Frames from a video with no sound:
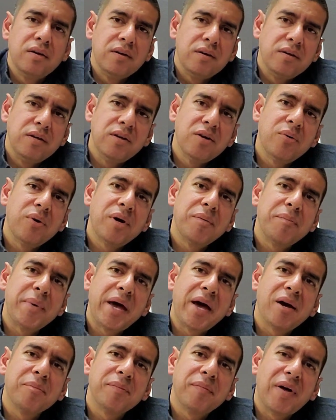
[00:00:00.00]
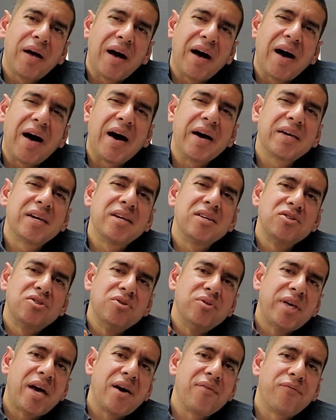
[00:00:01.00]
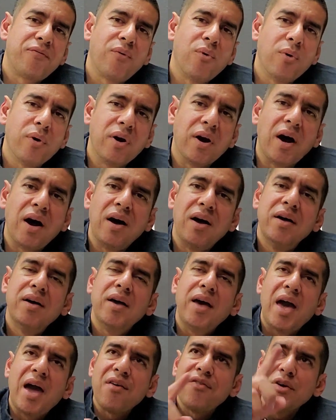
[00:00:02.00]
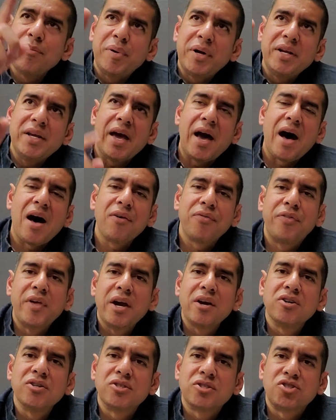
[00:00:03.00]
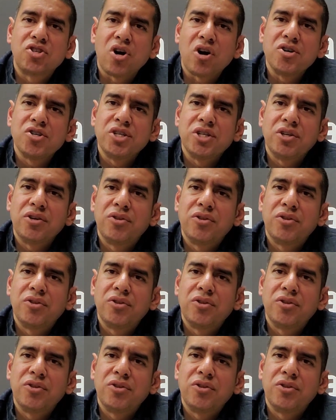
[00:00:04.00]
you know what, ma'am, I can do that for, everybody out there is charging